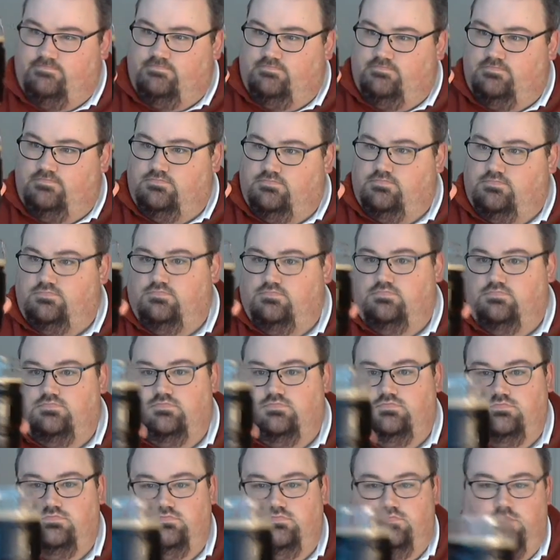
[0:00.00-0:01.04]

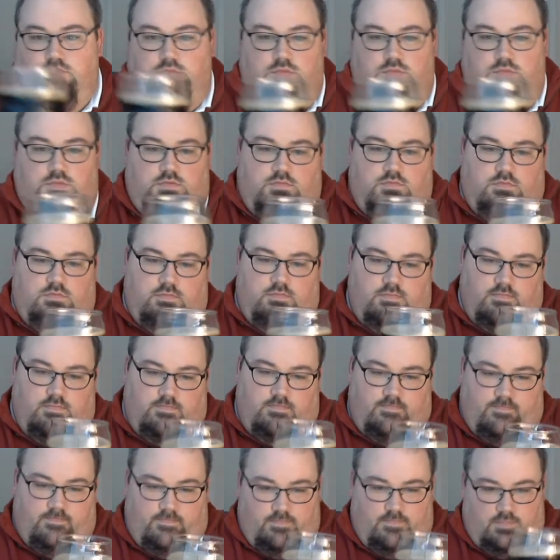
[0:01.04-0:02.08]

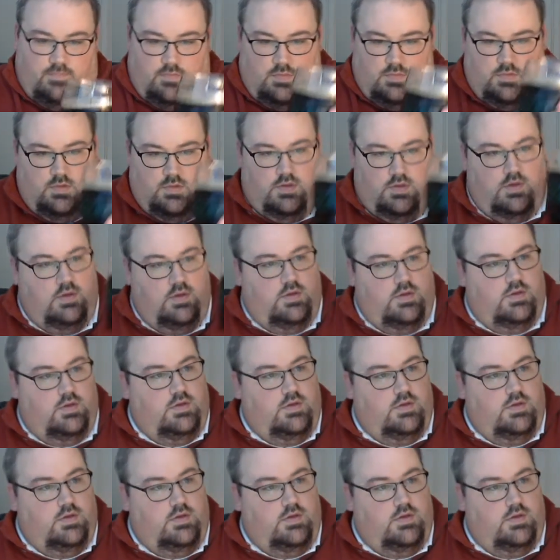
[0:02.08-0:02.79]
Nobody speaks.